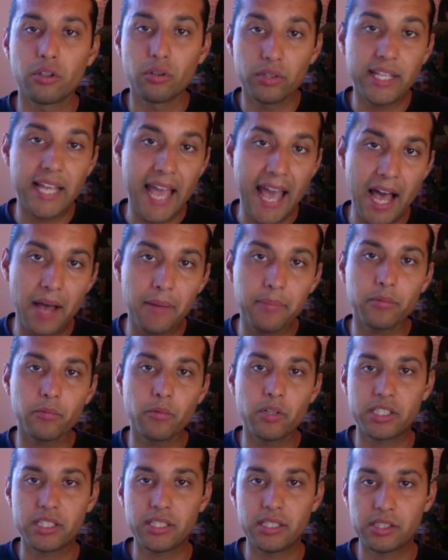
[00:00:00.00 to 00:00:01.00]
the app,
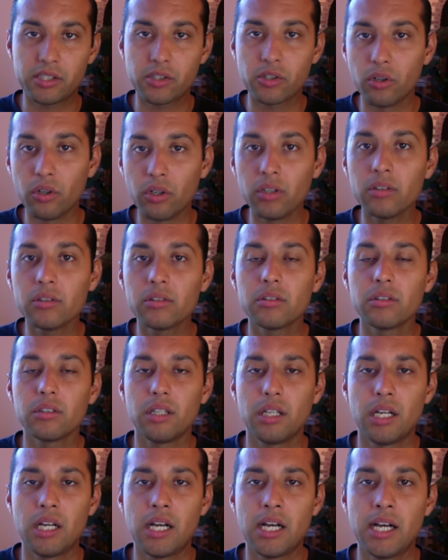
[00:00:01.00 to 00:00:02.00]
which is cool.
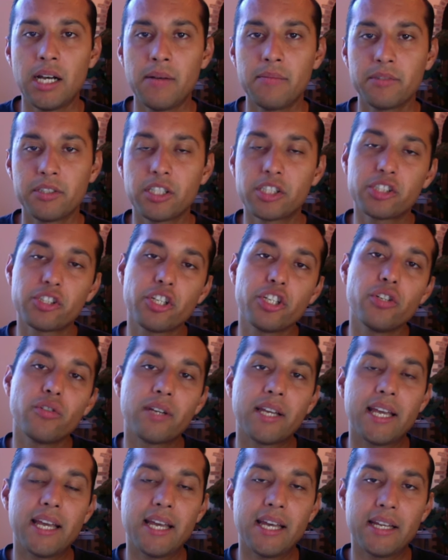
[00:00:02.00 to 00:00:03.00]
Just so you
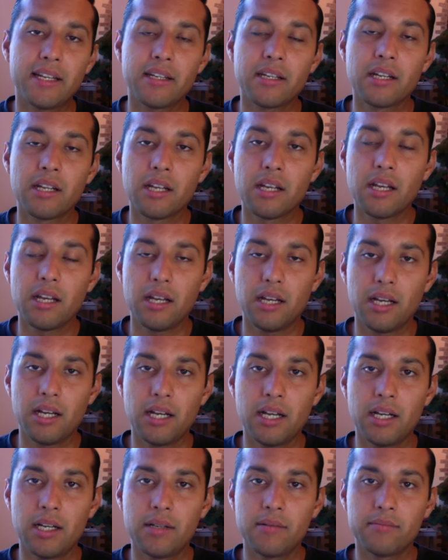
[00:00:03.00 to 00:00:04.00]
can,
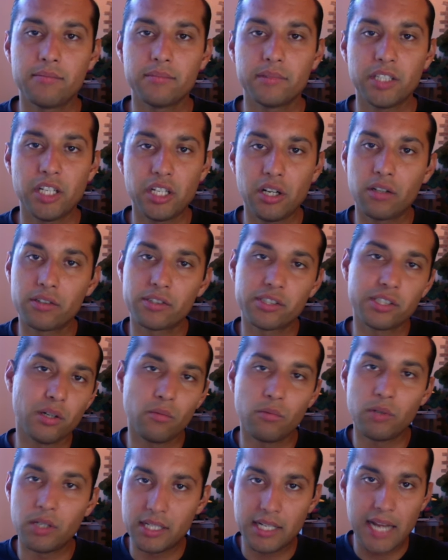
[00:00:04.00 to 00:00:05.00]

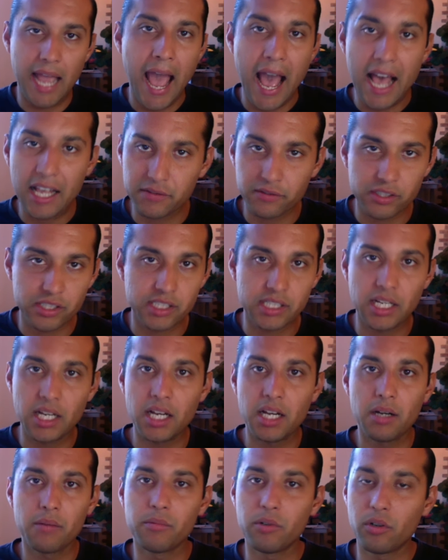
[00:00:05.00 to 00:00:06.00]
someone asks for
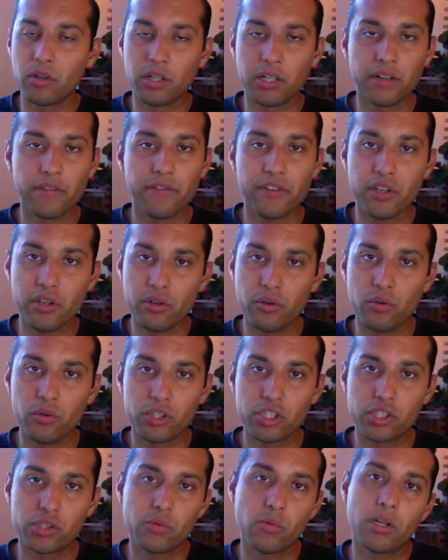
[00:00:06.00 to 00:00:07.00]
some, or if you
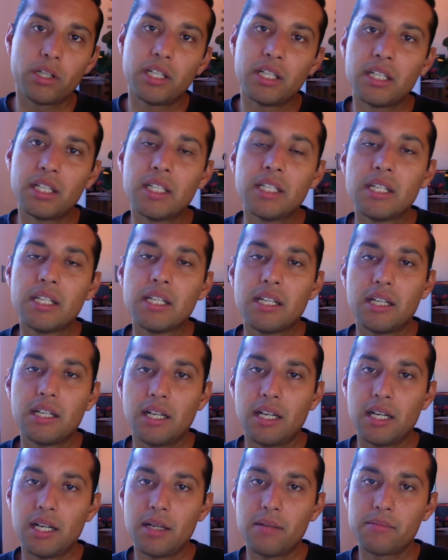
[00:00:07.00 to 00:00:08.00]
just want
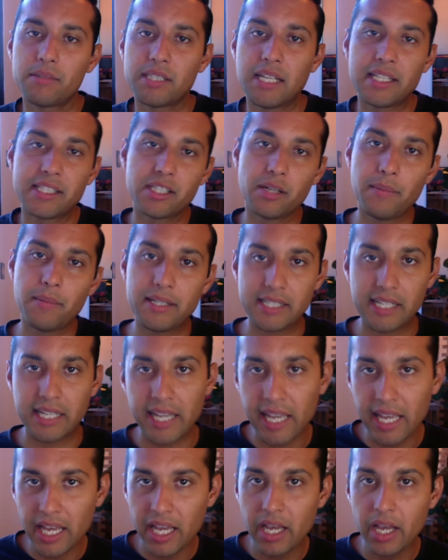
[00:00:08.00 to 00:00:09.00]
to send some as a
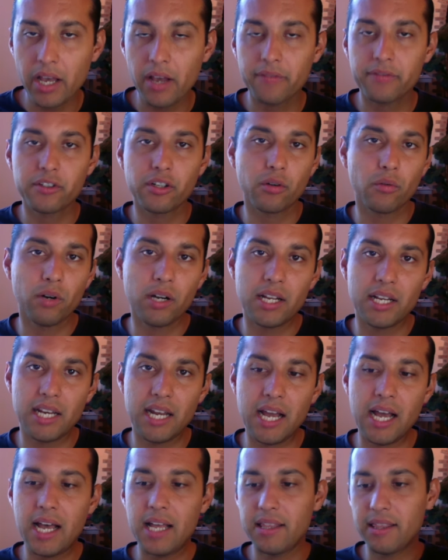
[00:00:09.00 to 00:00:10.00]
gift or
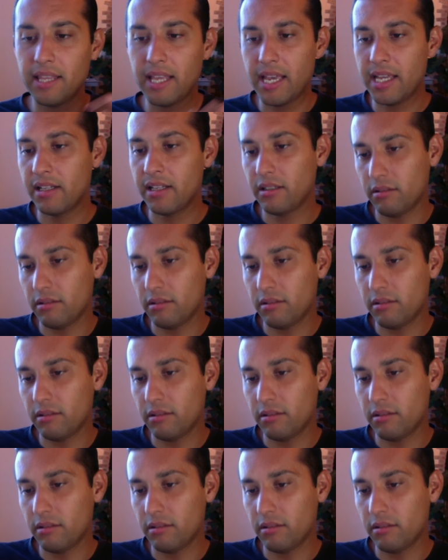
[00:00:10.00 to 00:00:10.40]
whatnot, then